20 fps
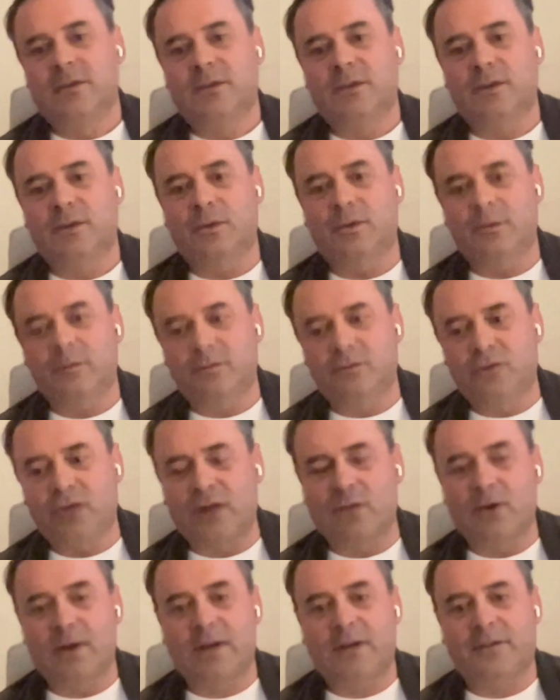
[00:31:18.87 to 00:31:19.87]
to
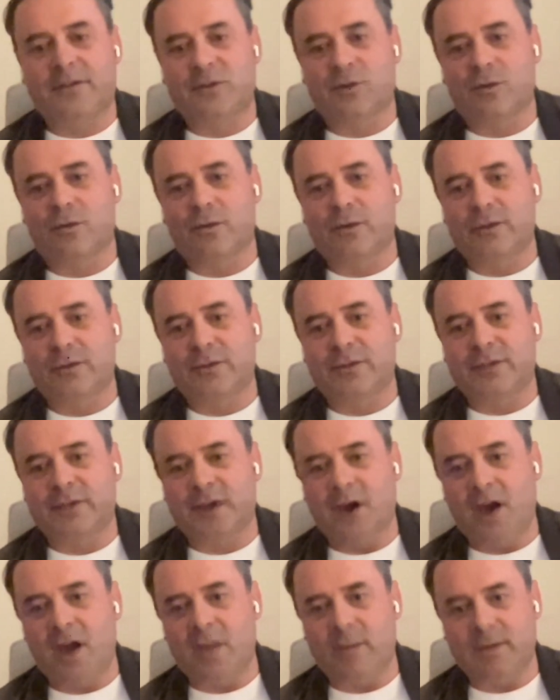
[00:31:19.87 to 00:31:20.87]
generate a zero interest
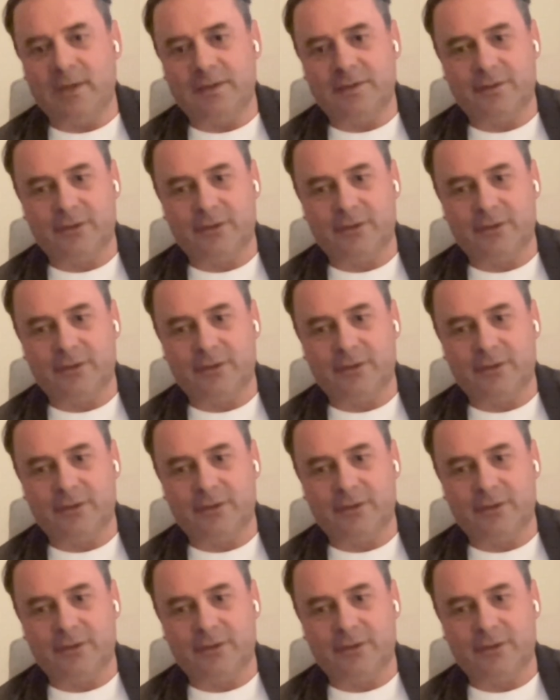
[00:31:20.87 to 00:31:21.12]
economy.